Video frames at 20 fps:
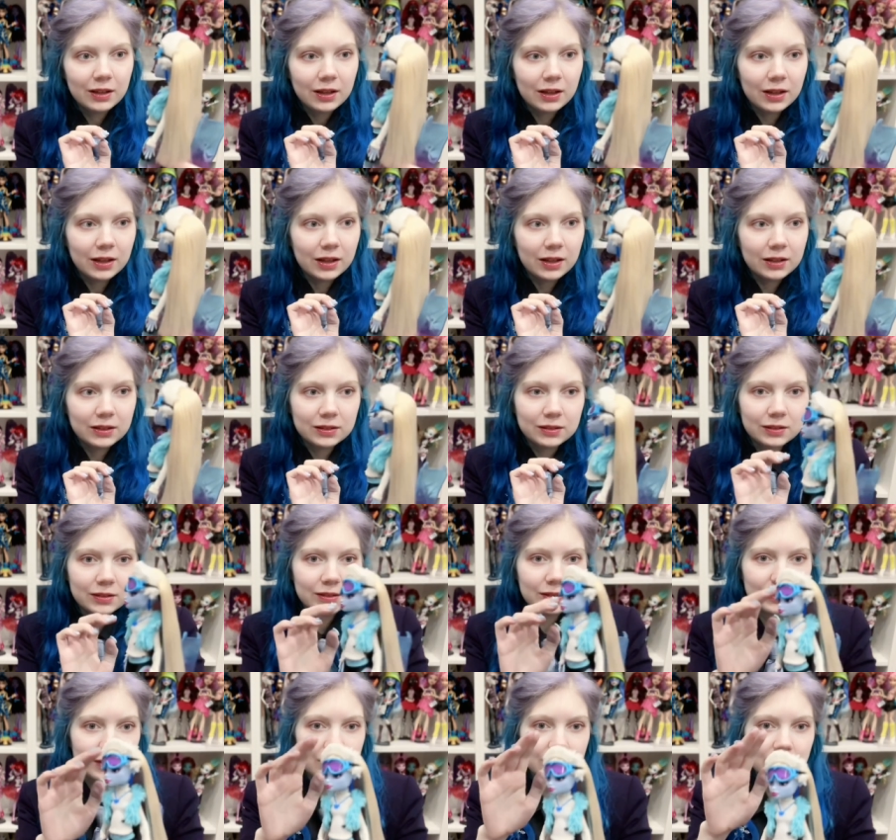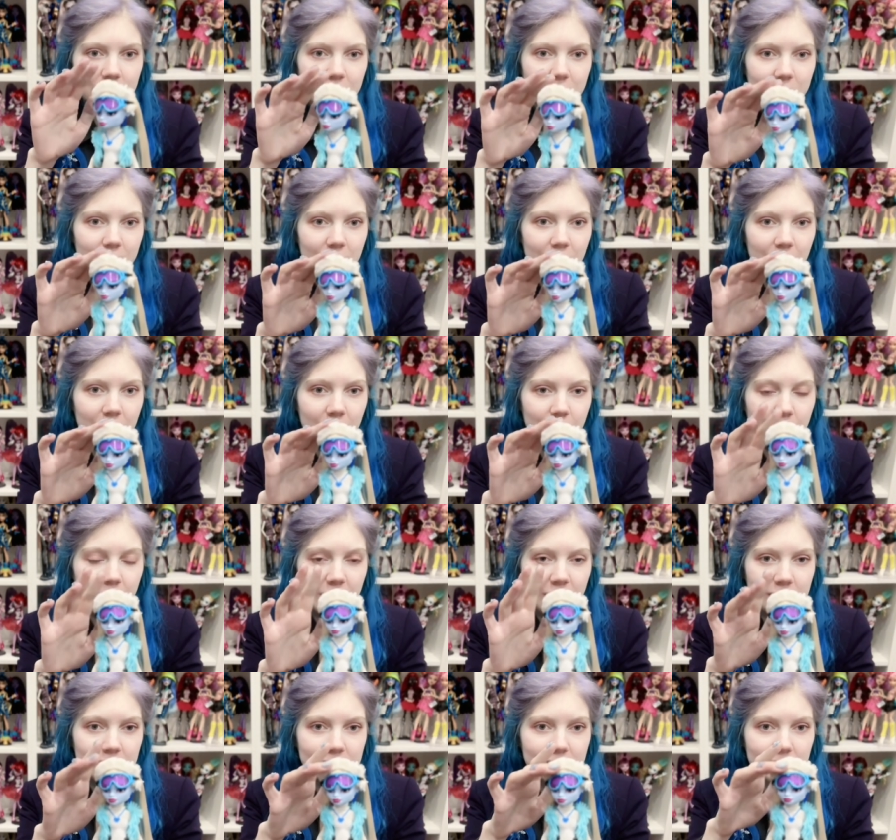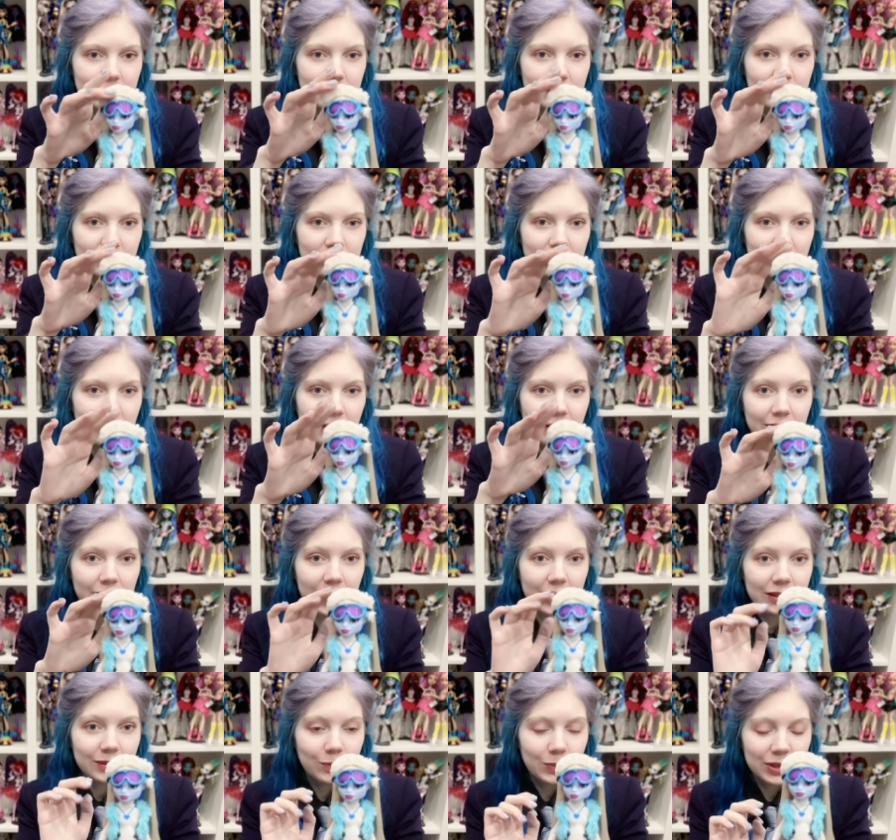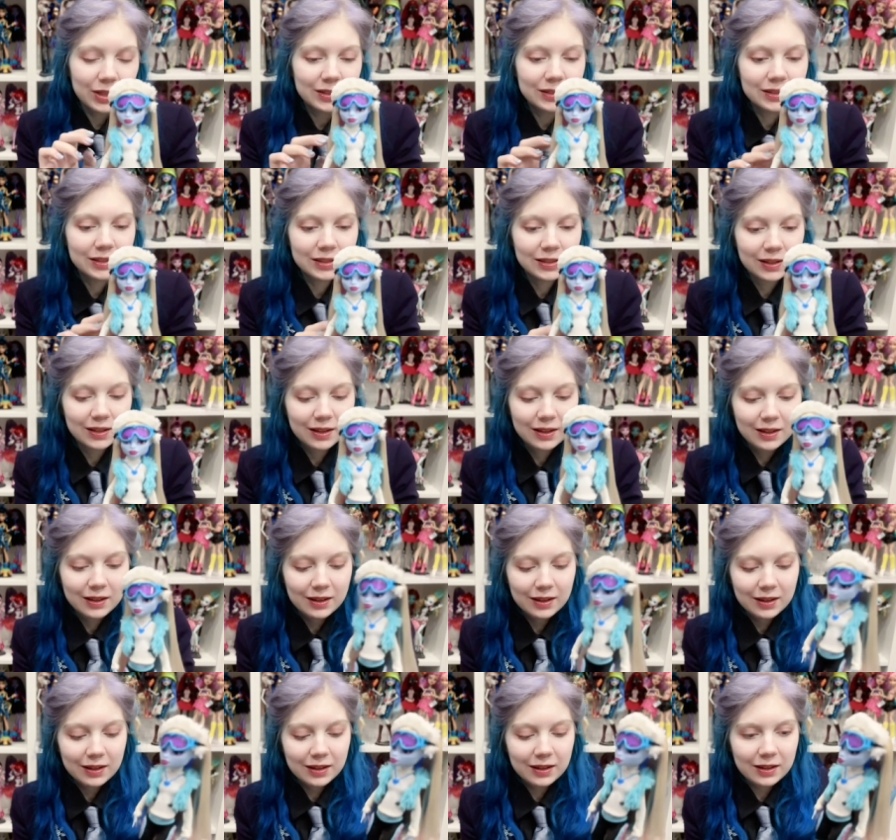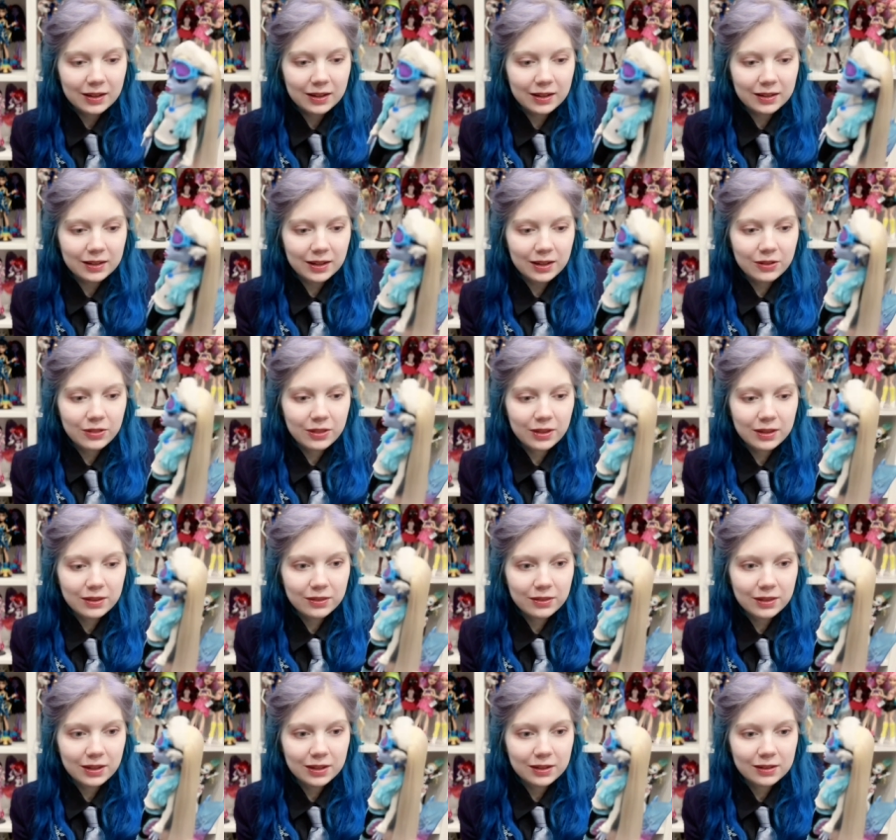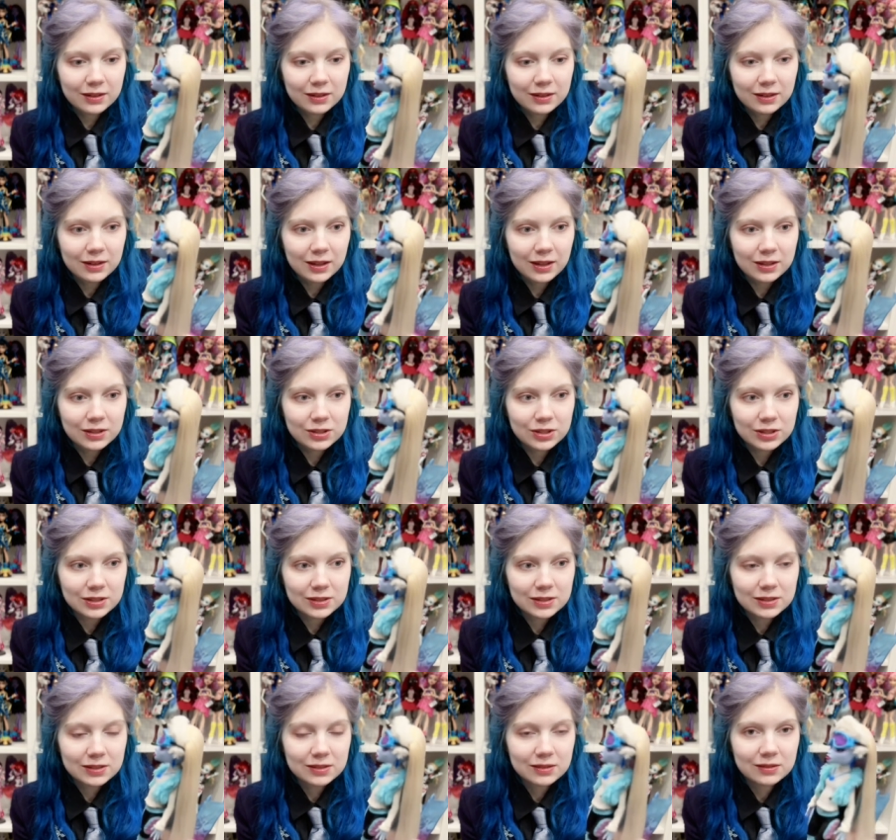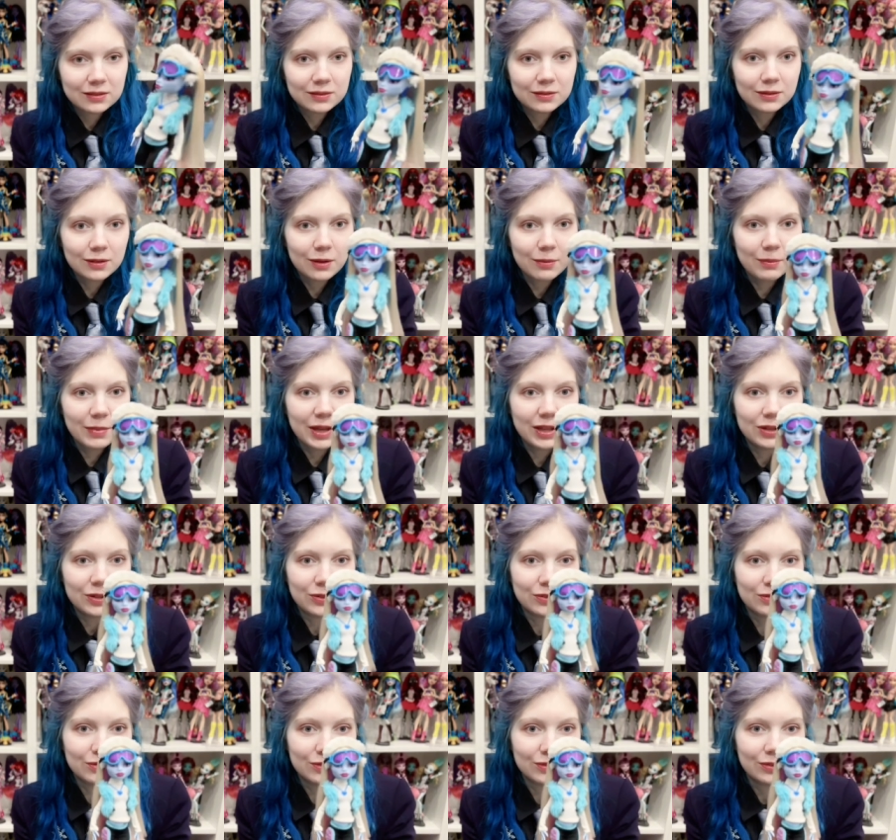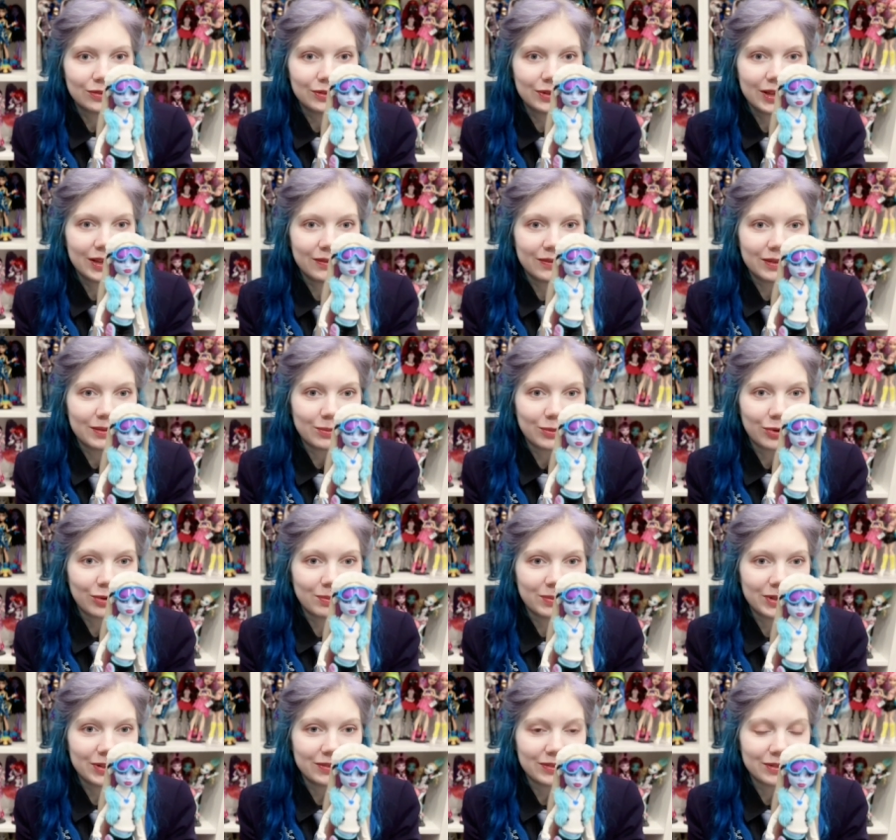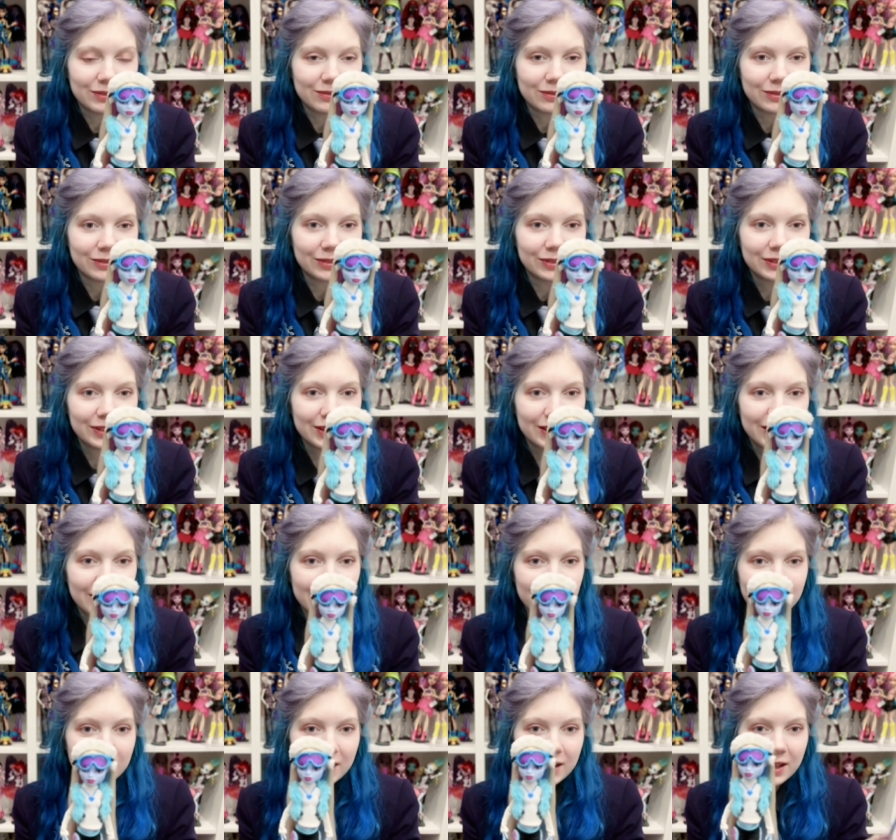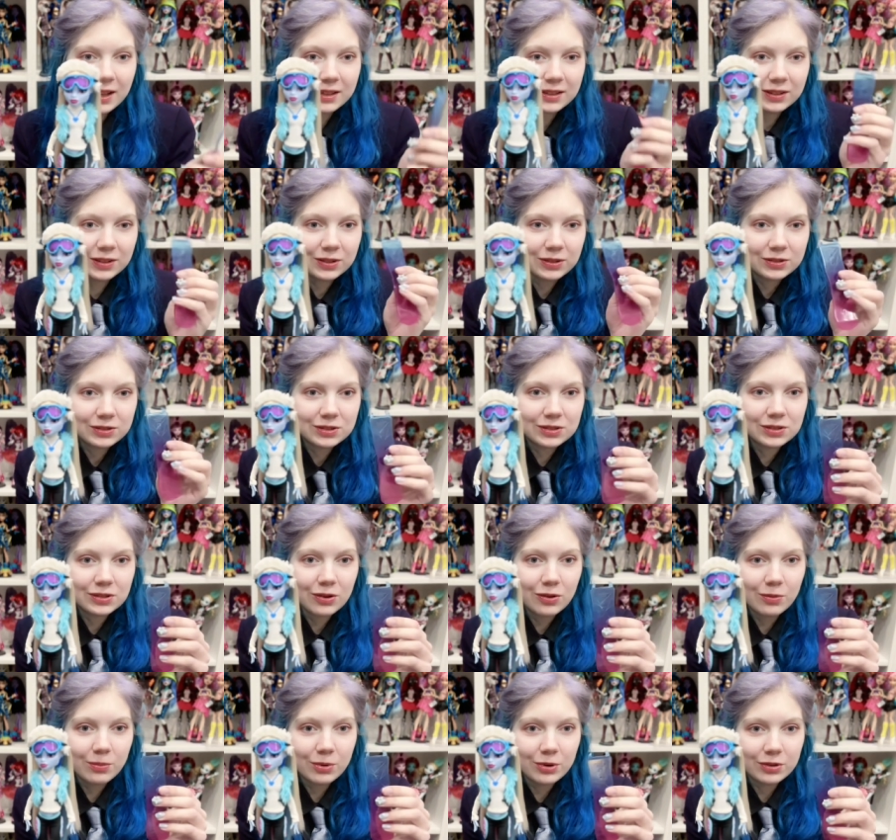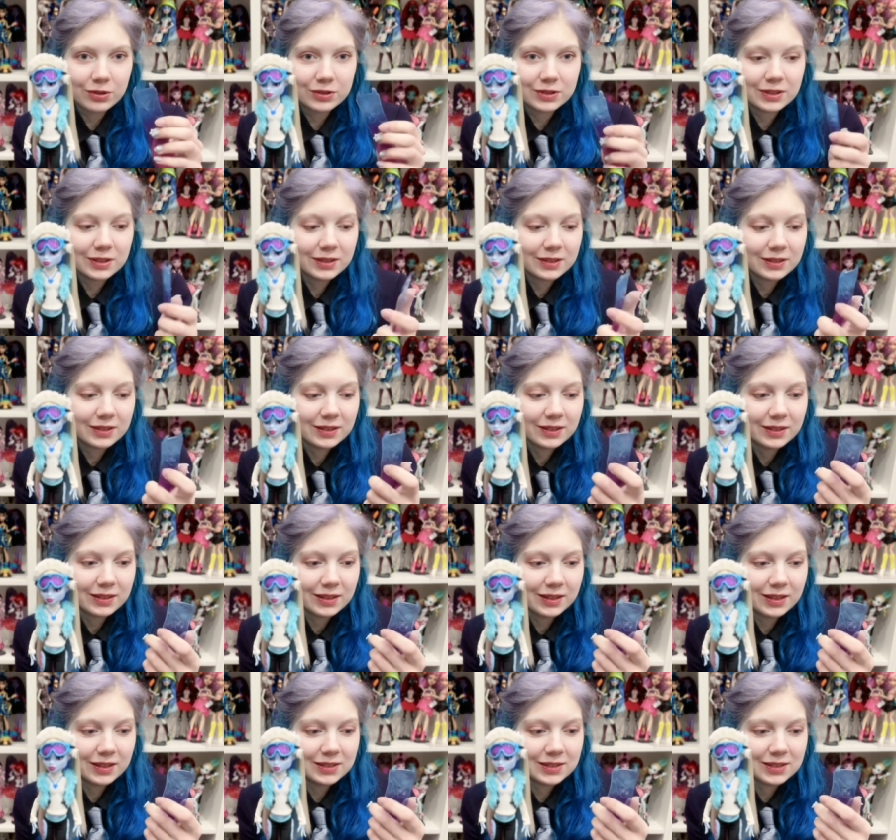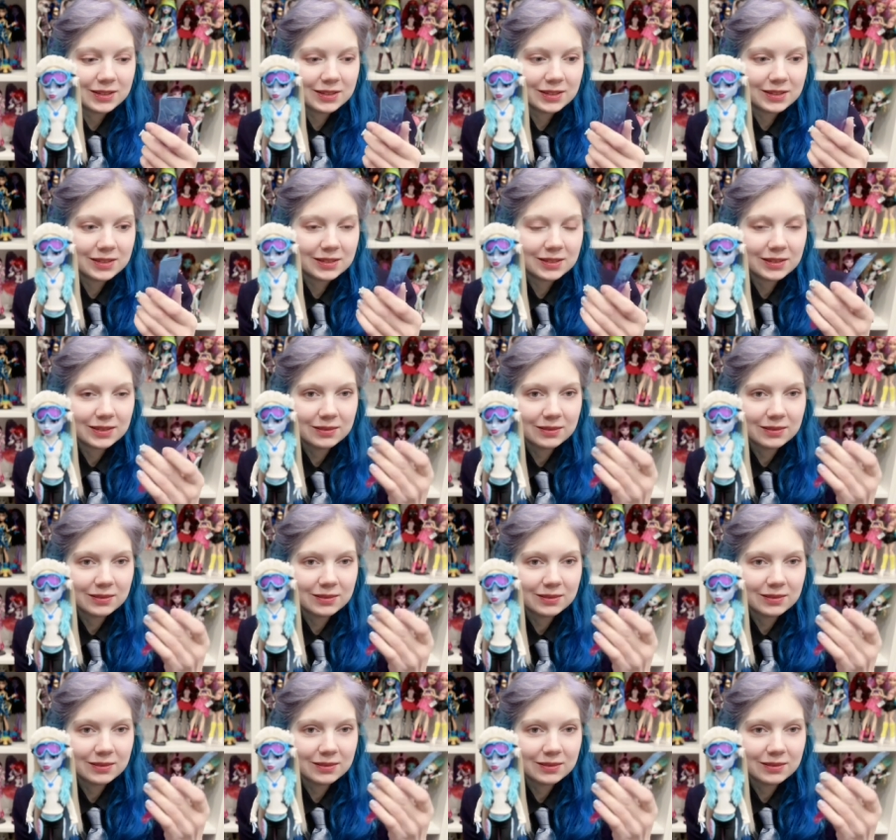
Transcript: and the basic headpiece and I think that it just made her to look even more beautiful and her snowboard is